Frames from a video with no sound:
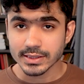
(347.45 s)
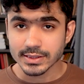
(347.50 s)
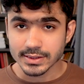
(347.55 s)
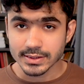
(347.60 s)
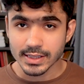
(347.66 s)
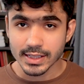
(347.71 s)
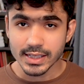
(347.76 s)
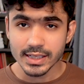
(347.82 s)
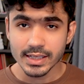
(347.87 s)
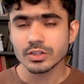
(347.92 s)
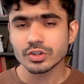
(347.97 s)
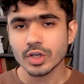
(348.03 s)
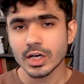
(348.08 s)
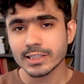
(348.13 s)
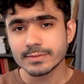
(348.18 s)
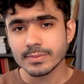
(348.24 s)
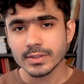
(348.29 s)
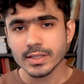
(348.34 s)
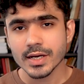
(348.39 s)
S3. So
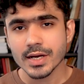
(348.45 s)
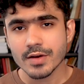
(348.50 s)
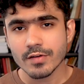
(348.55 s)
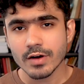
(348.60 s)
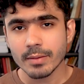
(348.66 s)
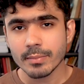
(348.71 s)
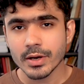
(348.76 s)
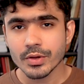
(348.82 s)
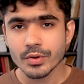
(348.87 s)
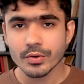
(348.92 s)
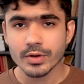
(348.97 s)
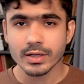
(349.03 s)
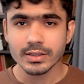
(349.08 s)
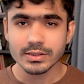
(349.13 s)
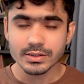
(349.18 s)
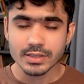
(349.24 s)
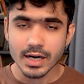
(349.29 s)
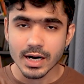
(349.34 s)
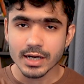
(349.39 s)
as per the requirement, you can
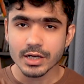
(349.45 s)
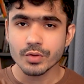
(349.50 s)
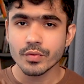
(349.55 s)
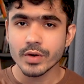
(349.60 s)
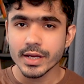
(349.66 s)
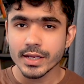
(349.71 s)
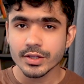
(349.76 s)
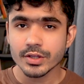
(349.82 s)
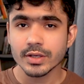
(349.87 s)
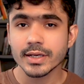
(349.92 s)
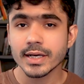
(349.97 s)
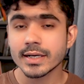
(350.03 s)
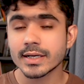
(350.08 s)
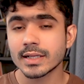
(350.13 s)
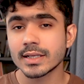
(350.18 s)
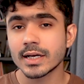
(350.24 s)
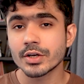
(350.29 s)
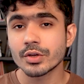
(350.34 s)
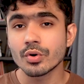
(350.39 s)
start querying the
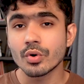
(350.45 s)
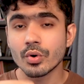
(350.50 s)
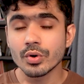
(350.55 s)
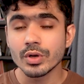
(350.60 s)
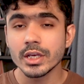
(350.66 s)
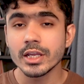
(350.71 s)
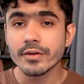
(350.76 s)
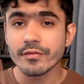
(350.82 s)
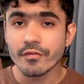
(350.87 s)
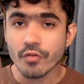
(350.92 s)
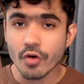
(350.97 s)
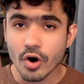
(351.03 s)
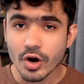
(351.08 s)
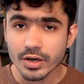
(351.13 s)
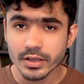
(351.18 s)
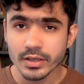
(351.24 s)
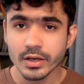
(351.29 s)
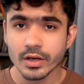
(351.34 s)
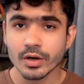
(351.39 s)
data that you only
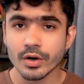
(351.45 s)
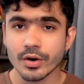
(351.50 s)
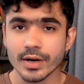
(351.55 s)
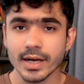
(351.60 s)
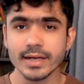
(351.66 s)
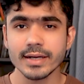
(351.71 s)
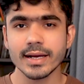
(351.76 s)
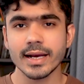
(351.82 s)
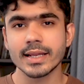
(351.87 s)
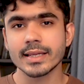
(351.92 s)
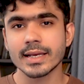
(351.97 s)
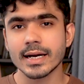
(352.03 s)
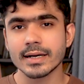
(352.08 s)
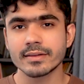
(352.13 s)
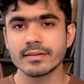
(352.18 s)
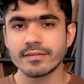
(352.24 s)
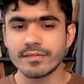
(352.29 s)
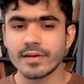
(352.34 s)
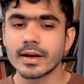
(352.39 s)
want alright and
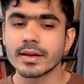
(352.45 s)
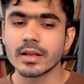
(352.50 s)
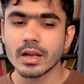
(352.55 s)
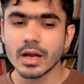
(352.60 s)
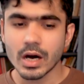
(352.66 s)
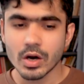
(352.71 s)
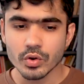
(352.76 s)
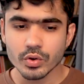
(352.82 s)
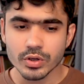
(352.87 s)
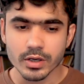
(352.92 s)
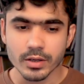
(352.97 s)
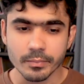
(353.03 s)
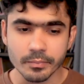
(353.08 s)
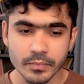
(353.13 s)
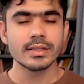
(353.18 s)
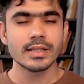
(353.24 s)
get the final outcome.